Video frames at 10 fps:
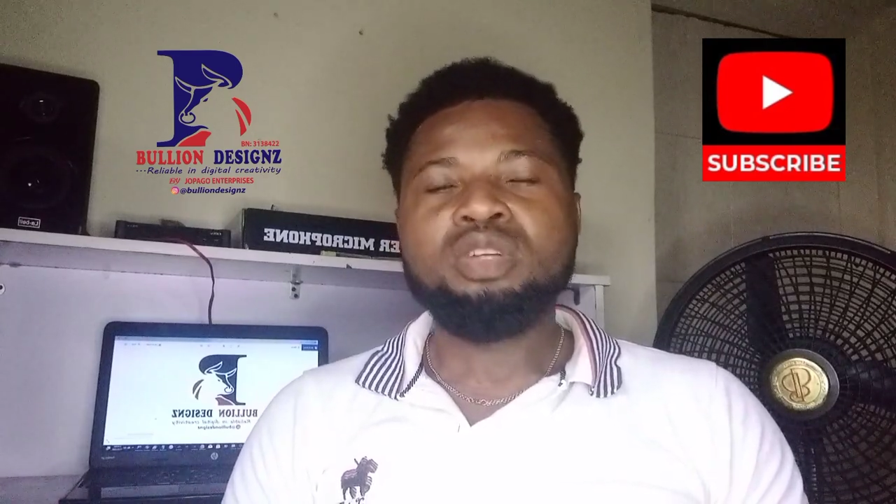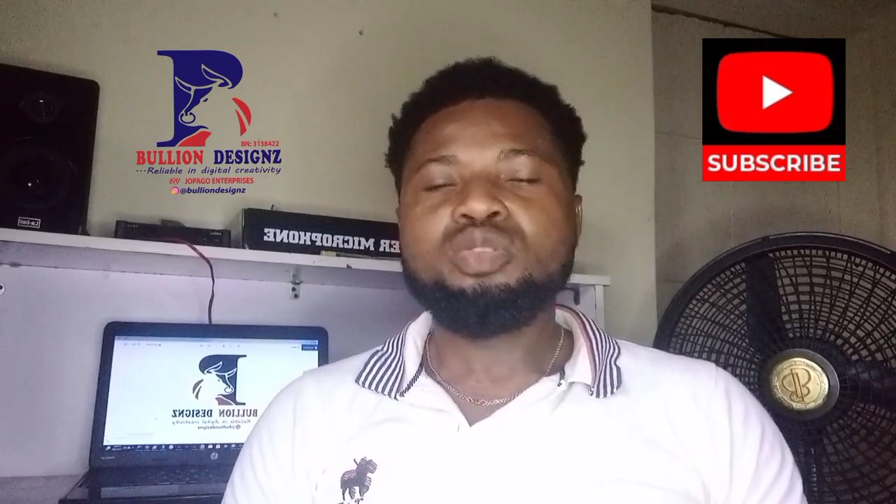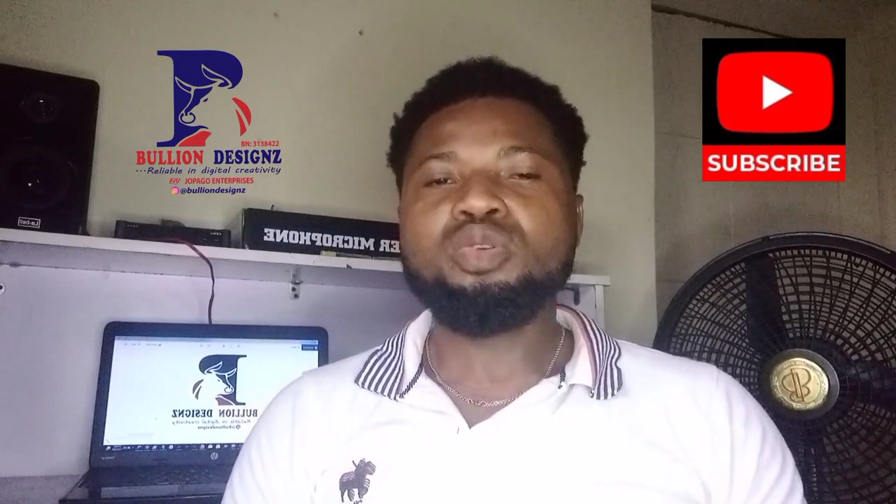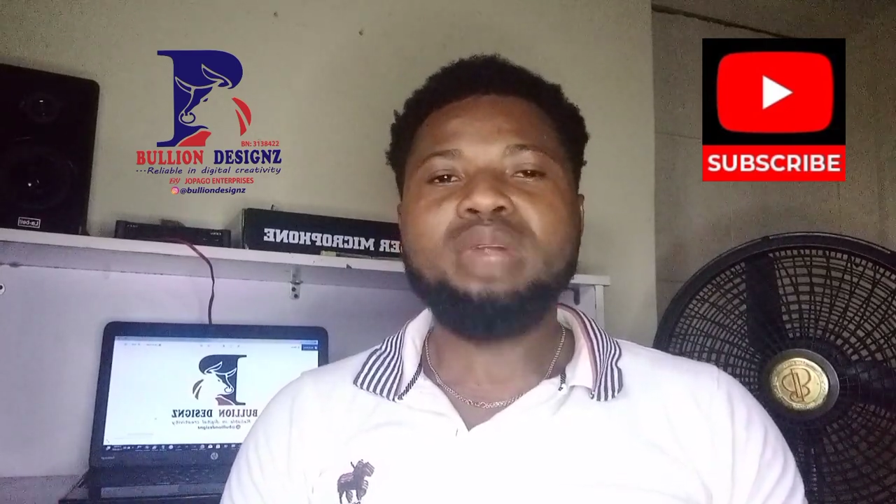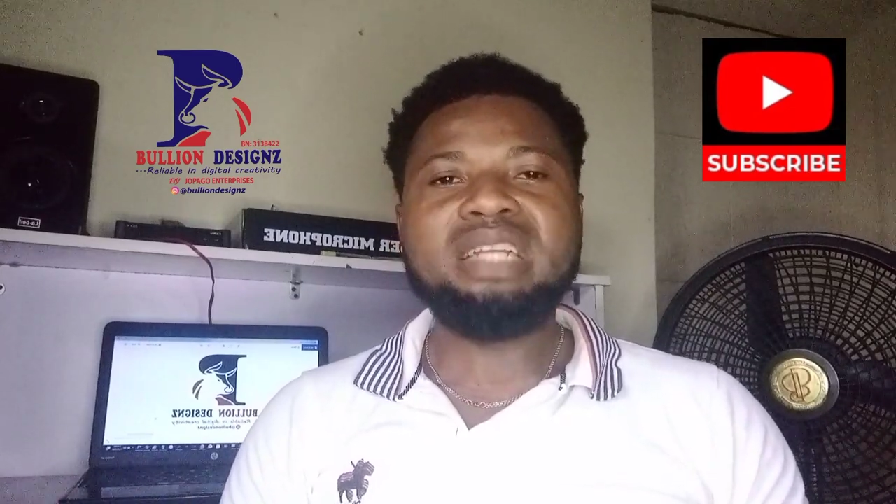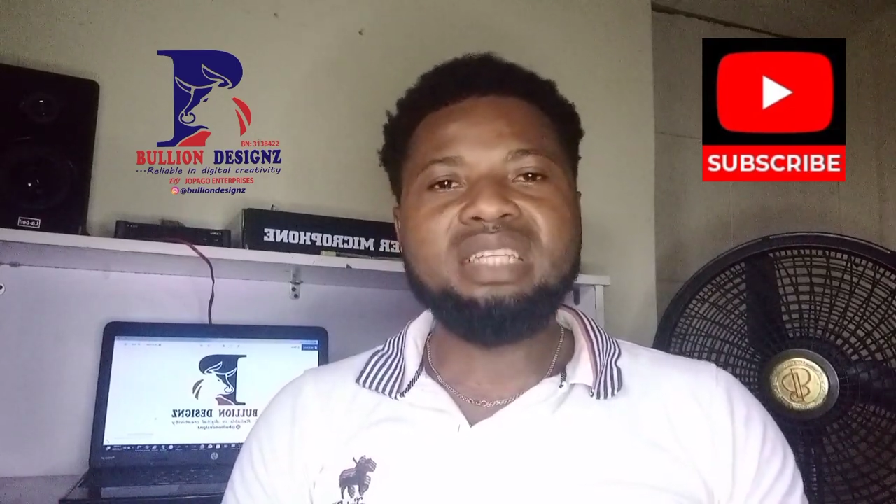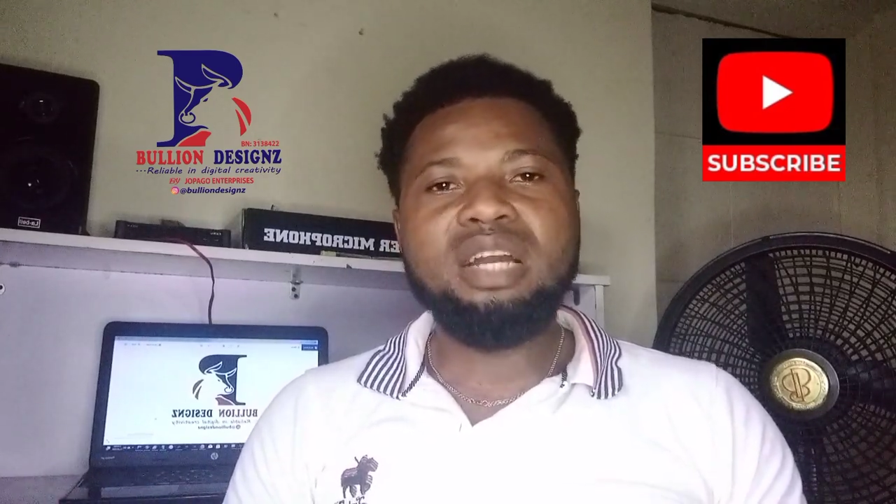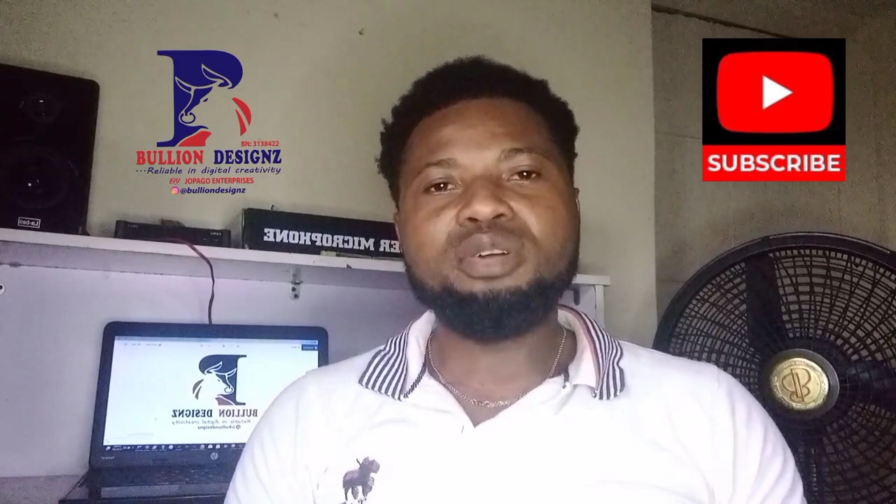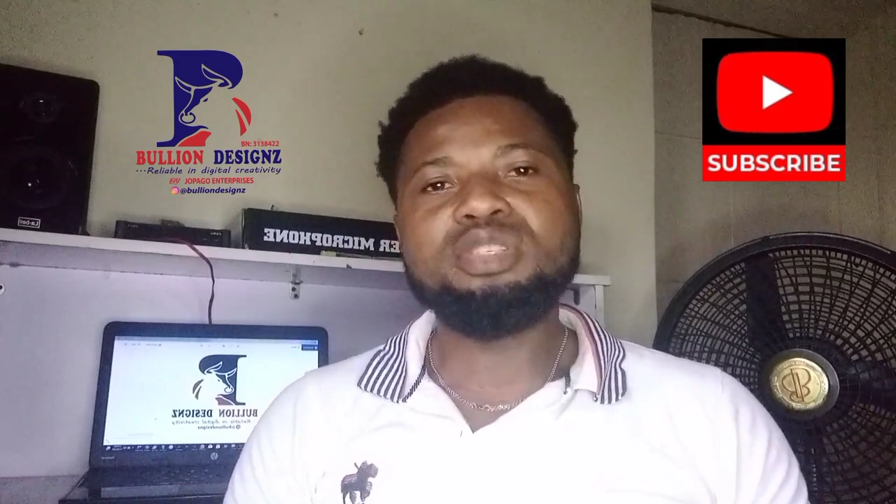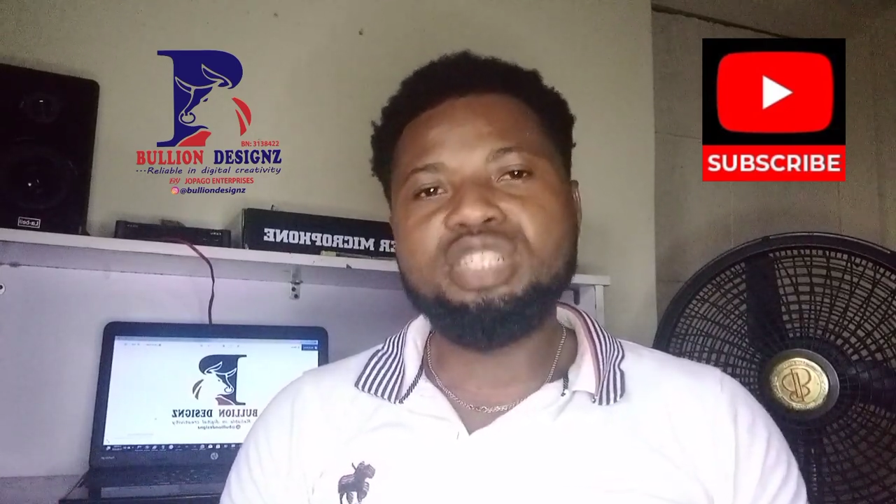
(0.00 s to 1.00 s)
So right here
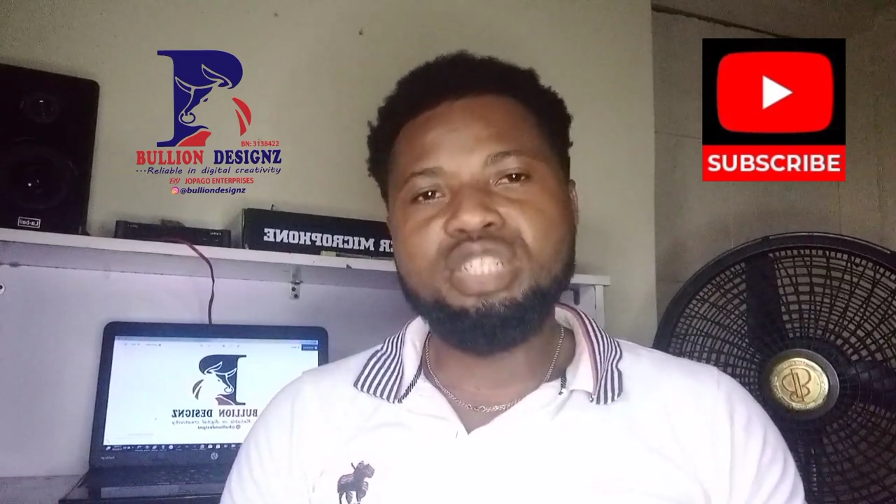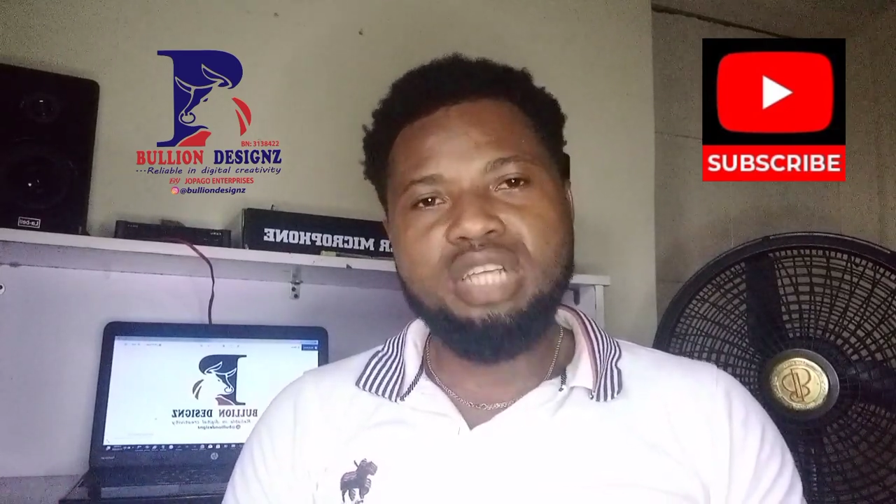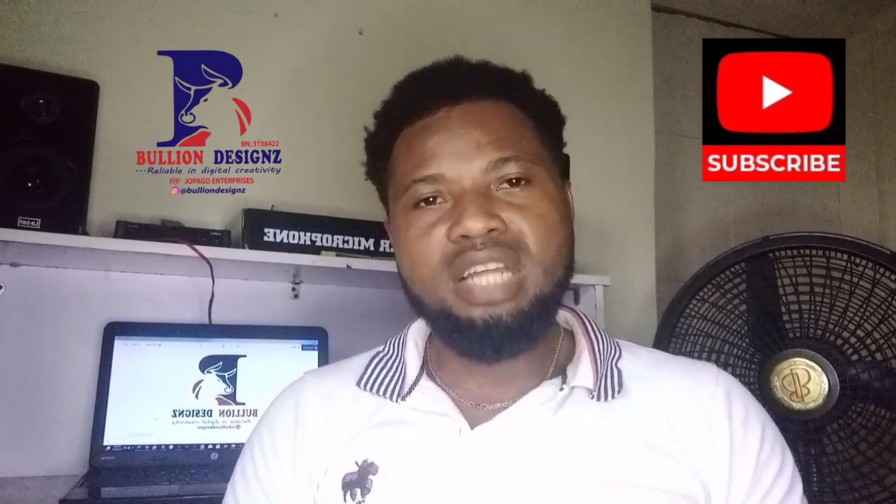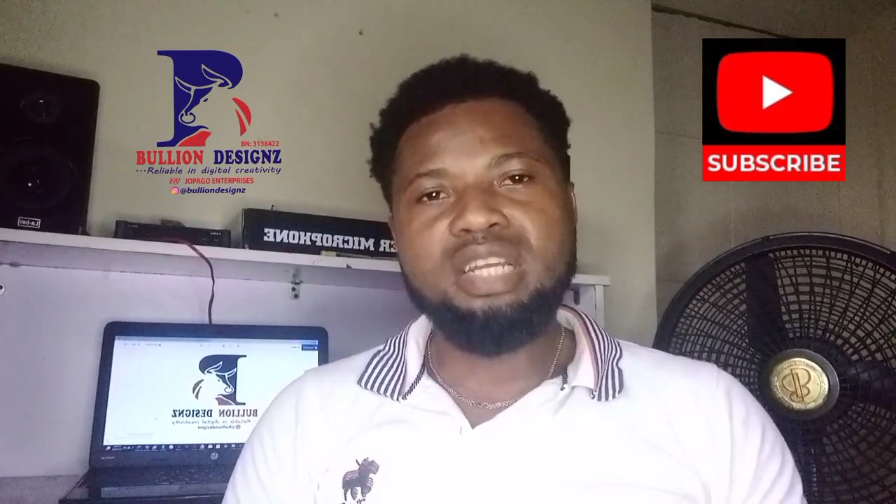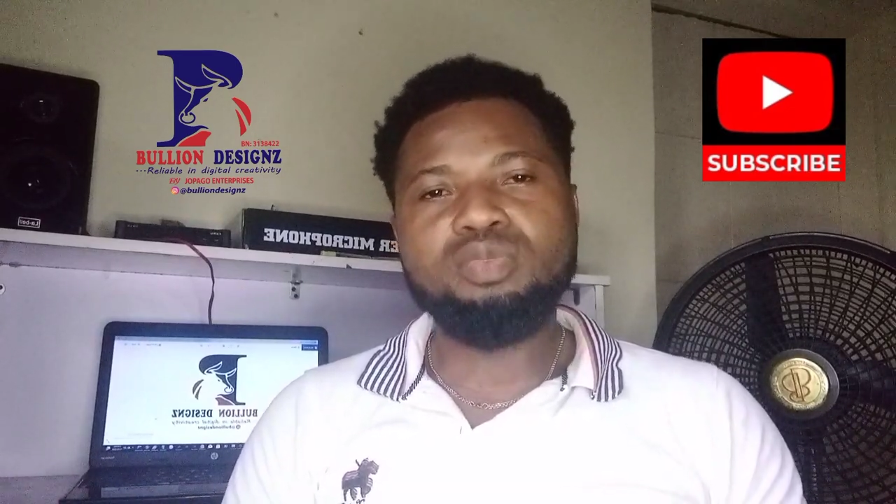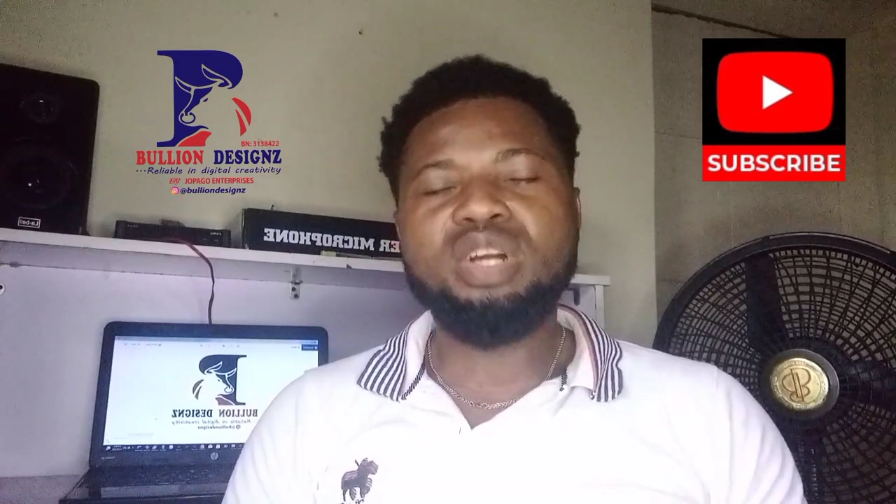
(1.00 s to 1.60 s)
on this channel,